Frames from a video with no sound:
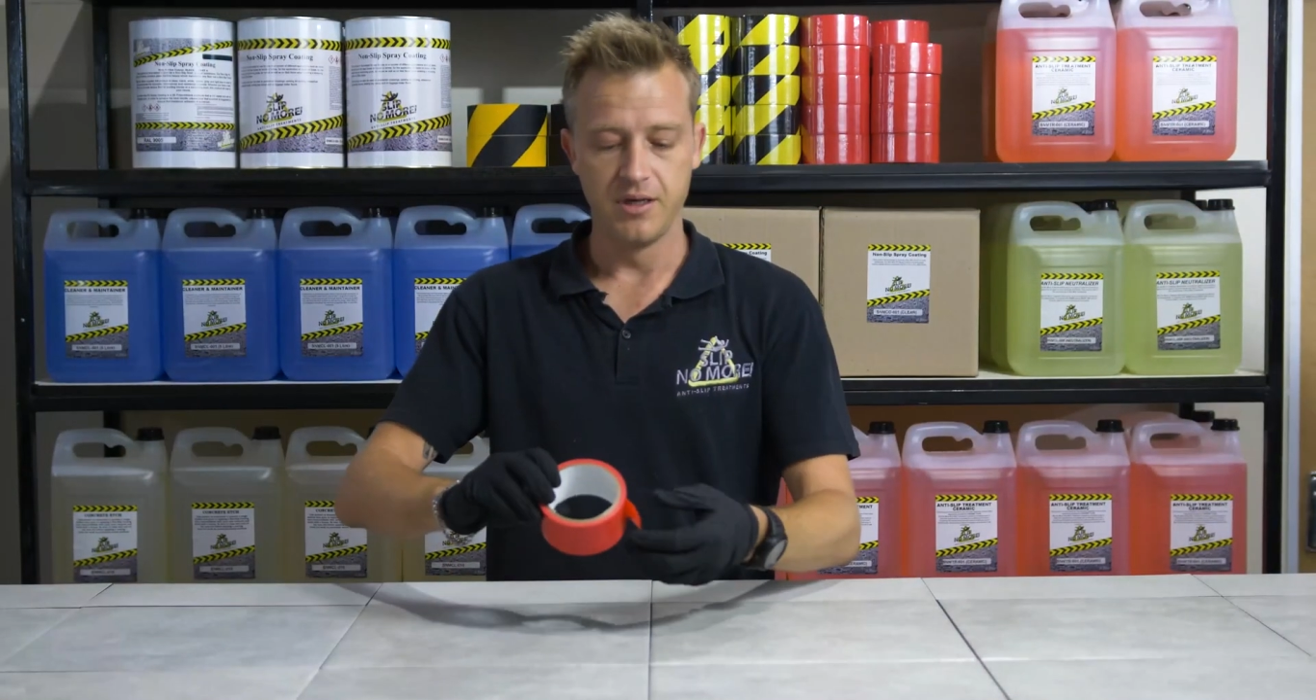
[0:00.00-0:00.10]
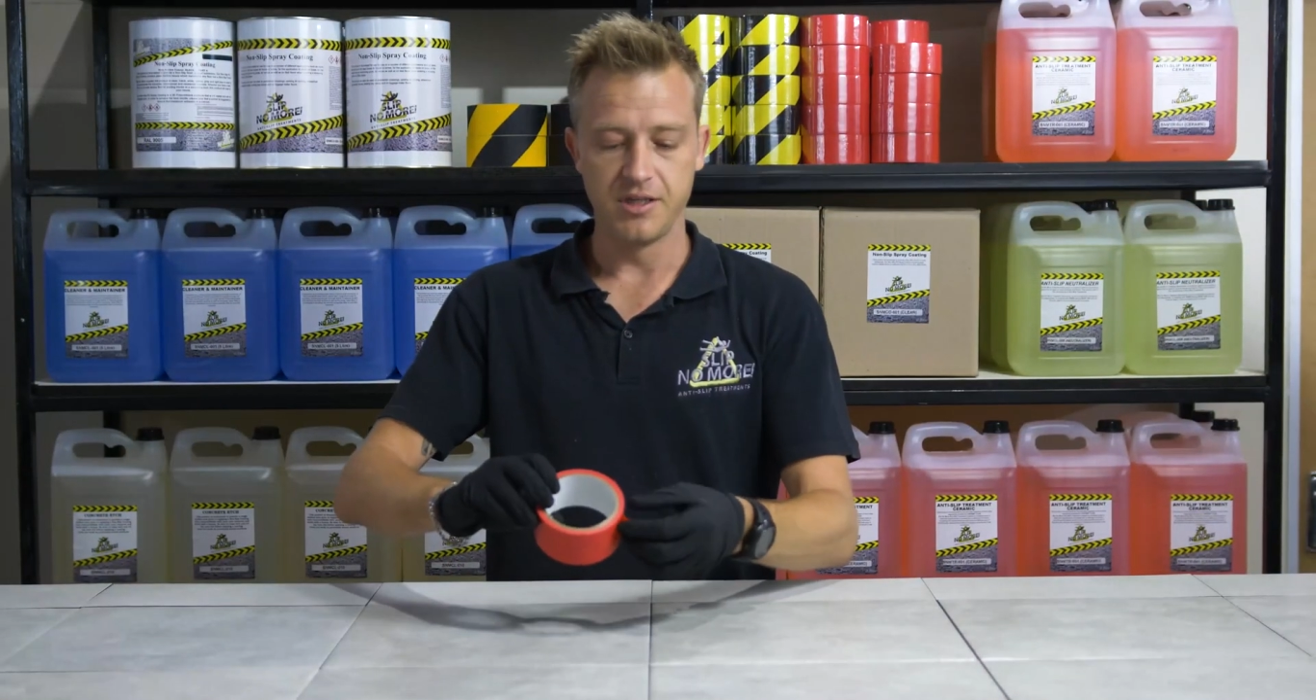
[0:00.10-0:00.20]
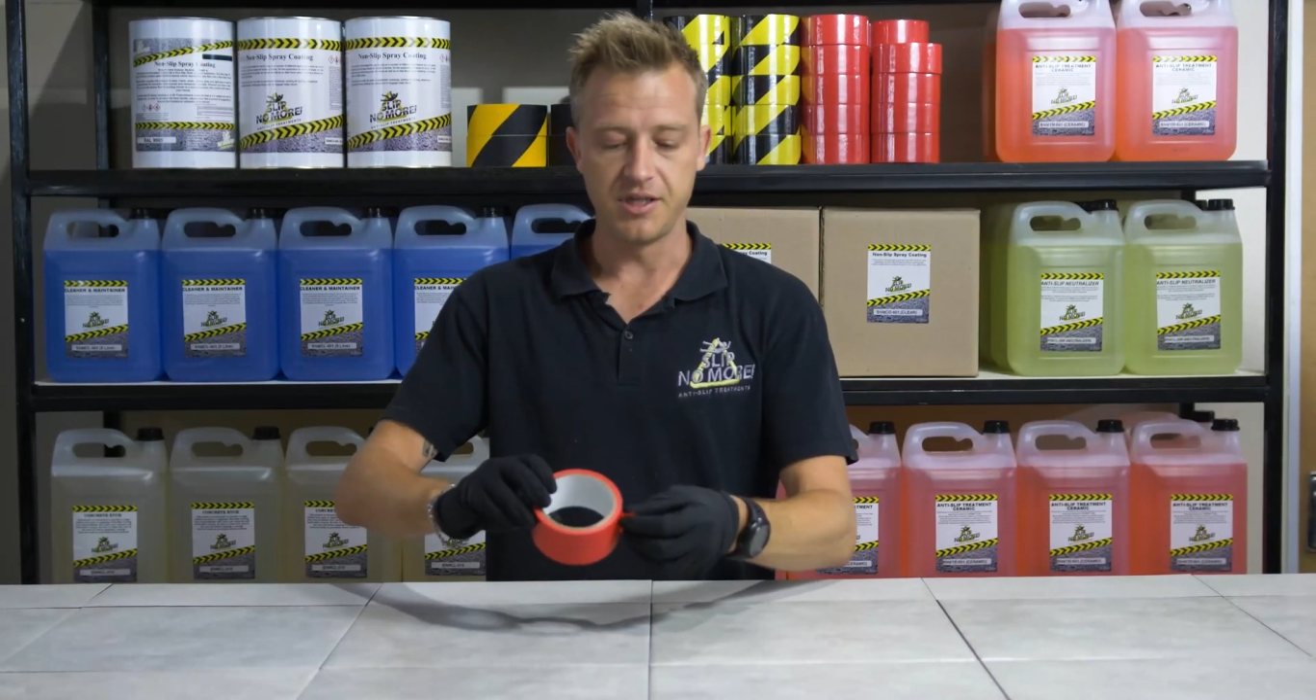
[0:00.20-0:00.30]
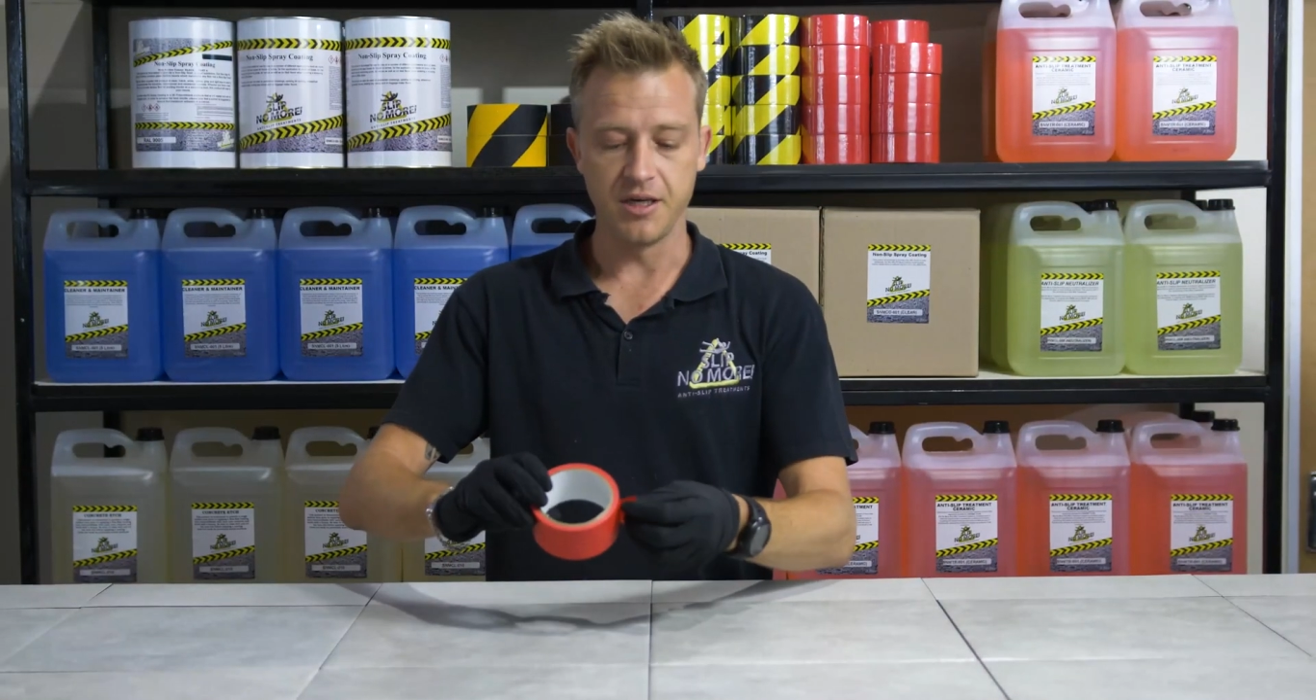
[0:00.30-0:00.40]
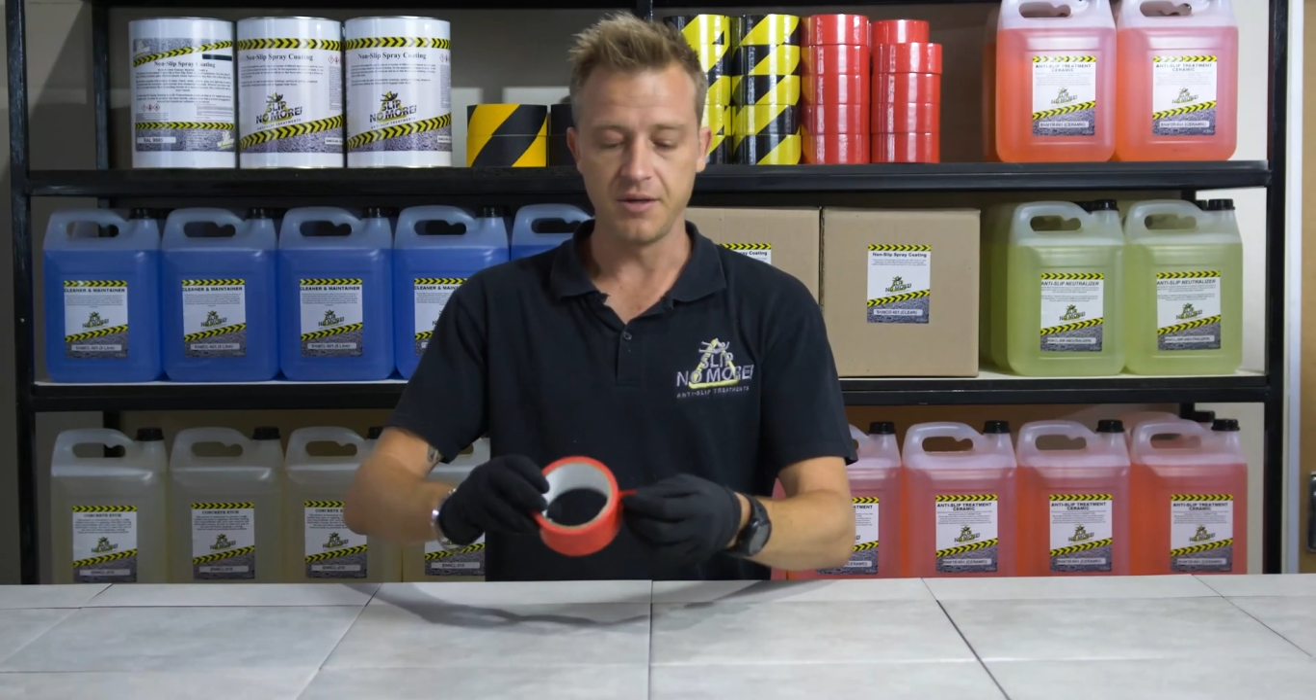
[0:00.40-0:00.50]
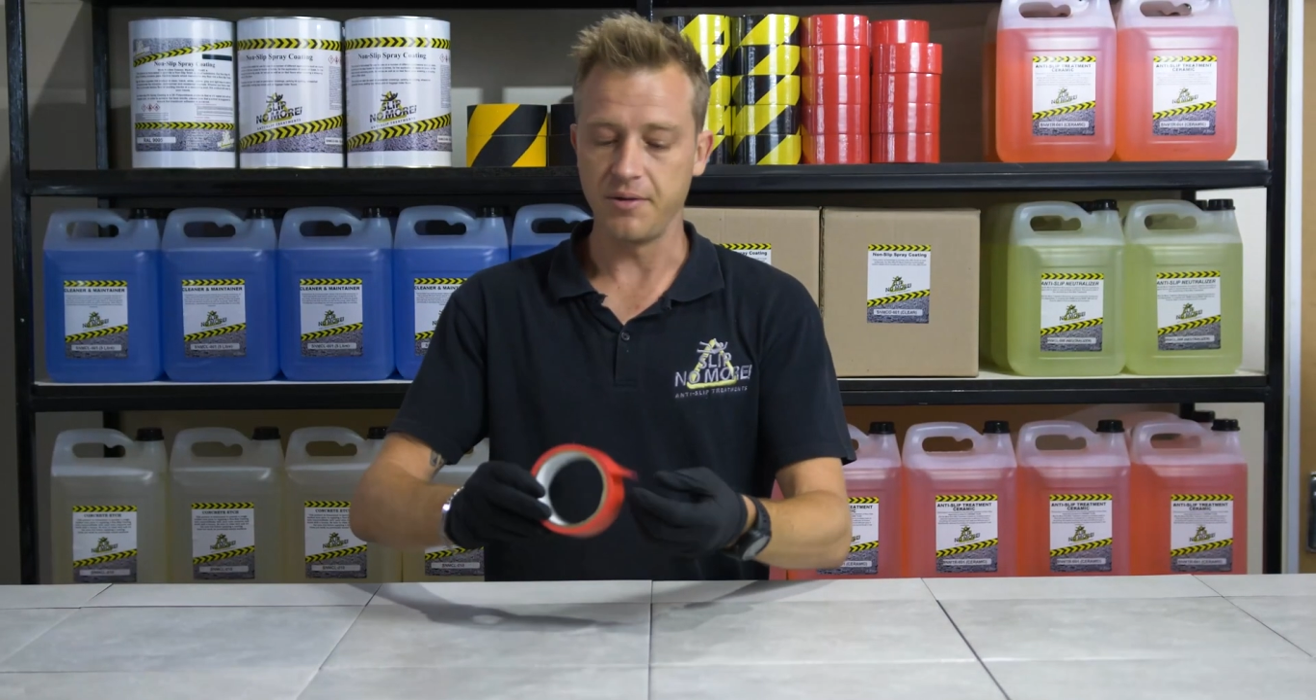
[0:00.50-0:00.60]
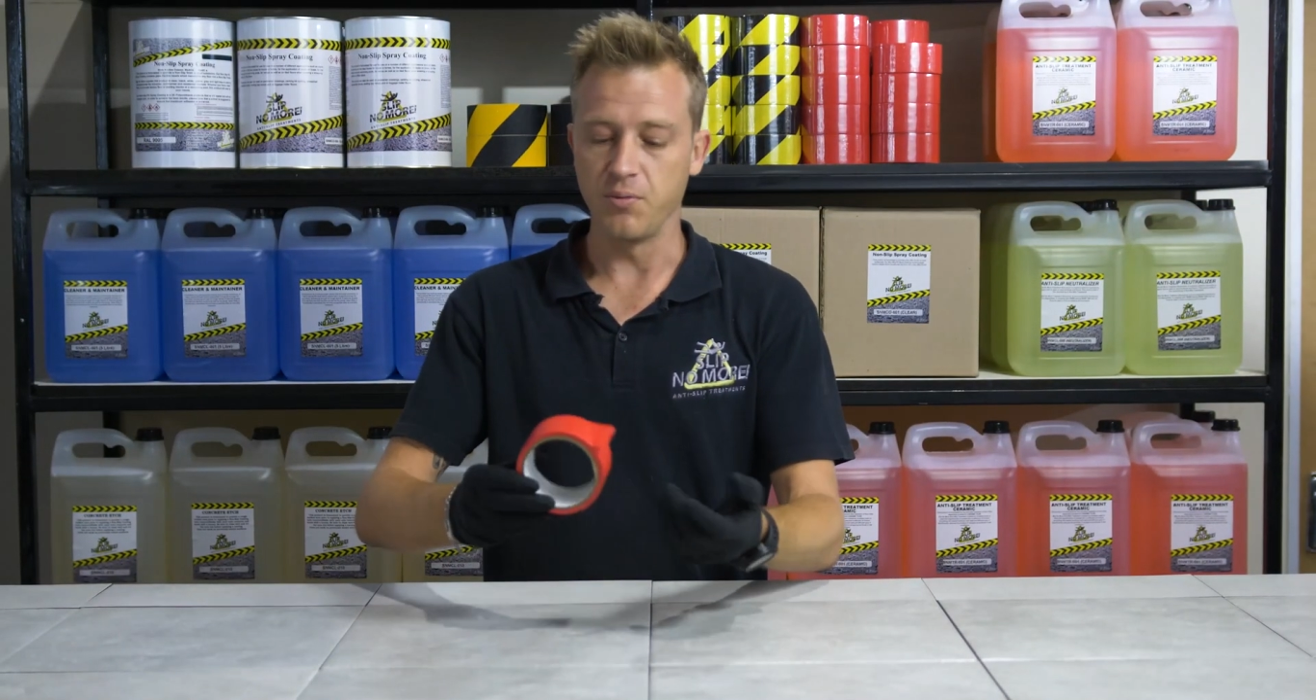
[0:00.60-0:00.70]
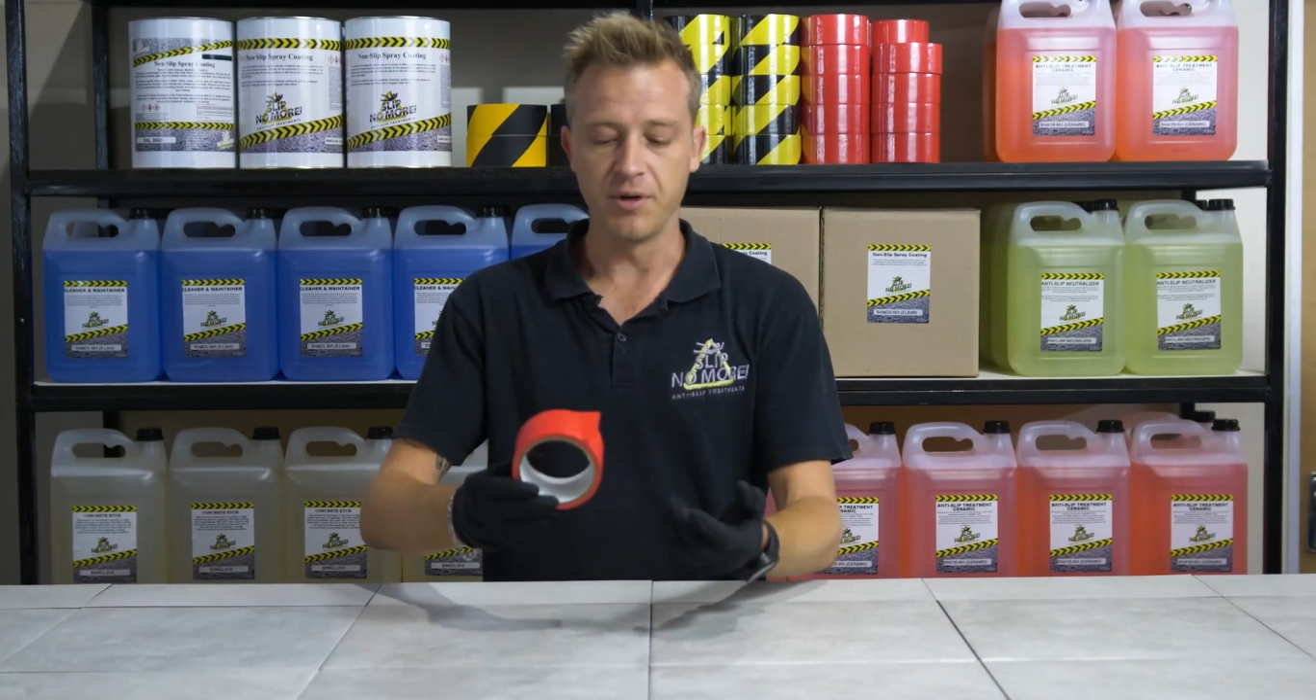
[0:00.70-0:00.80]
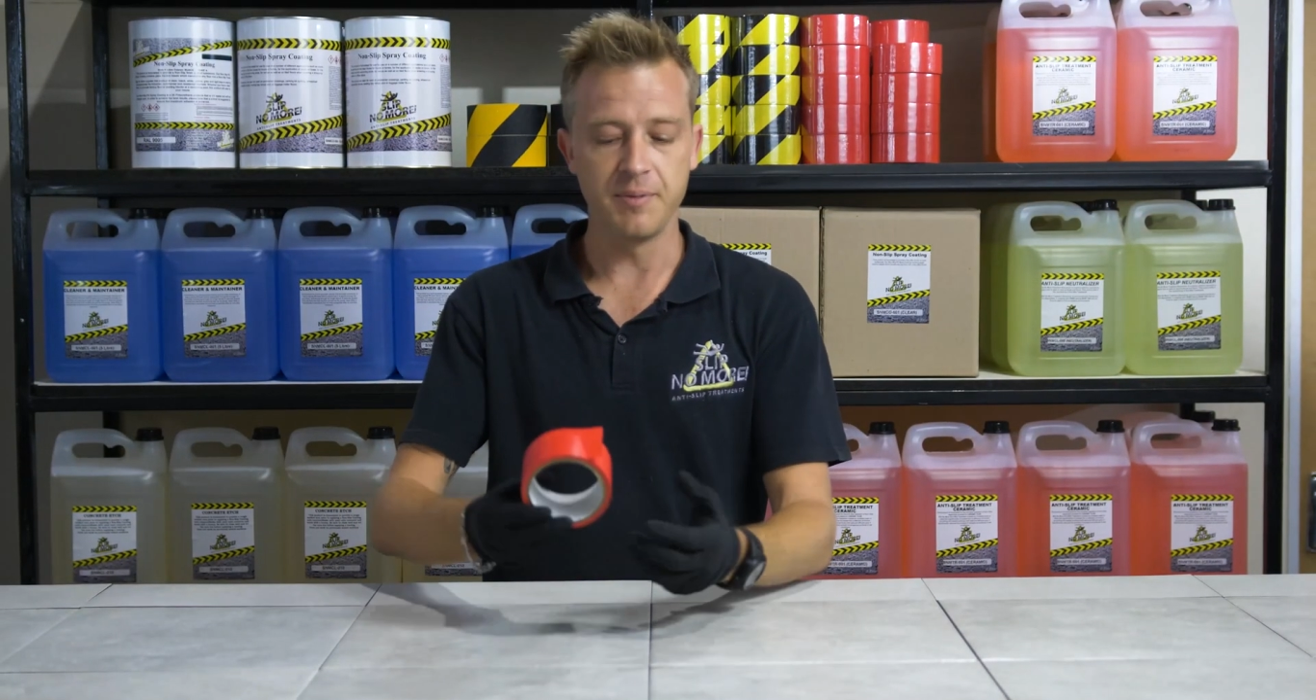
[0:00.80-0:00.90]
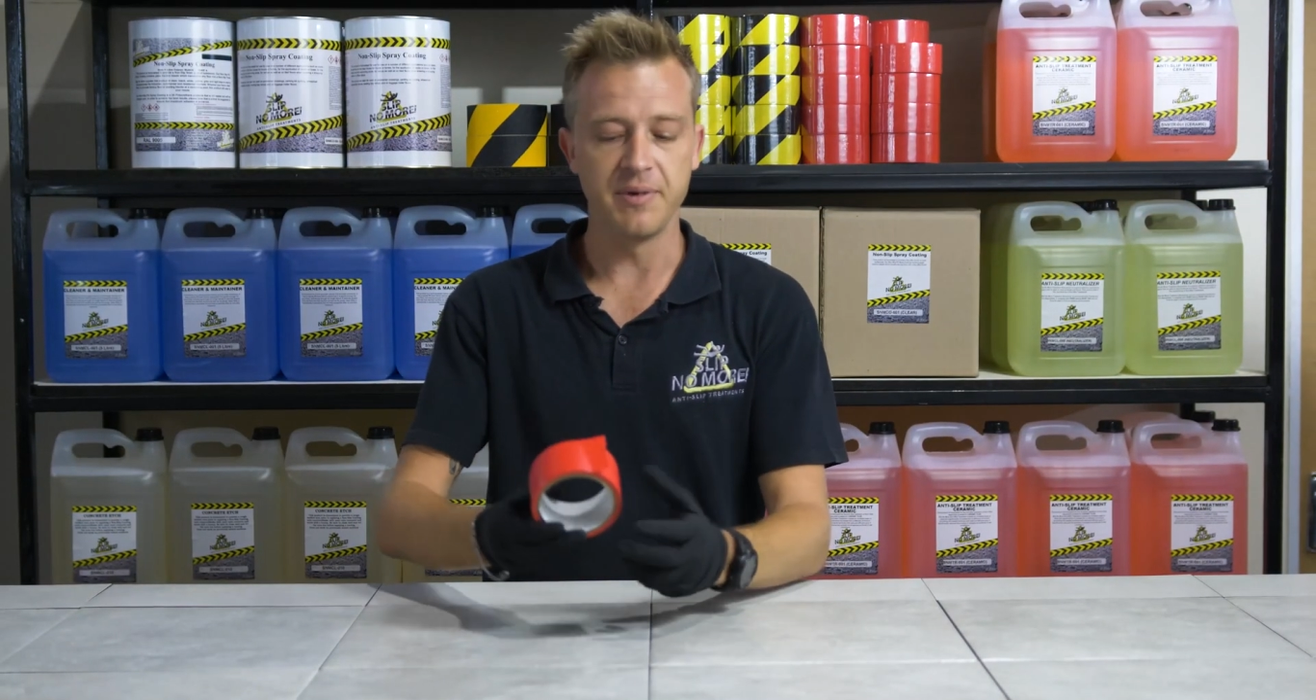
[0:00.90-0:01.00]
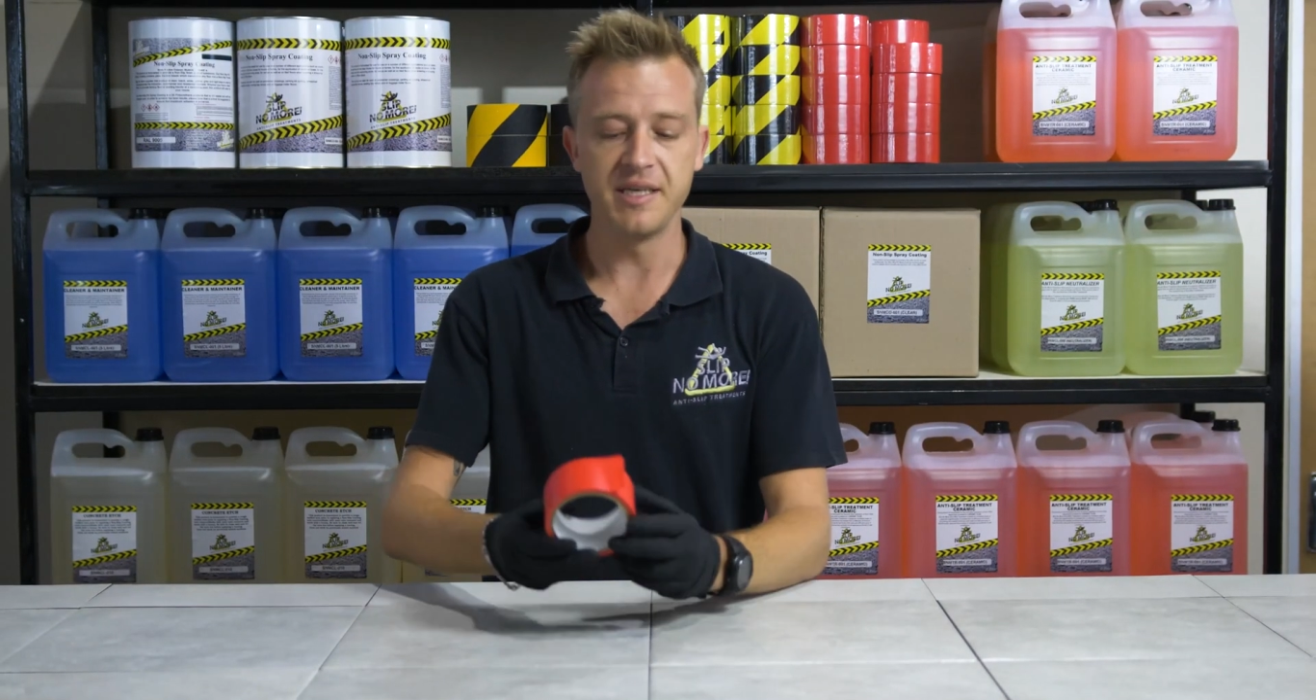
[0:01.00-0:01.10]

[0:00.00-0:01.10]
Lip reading: So what it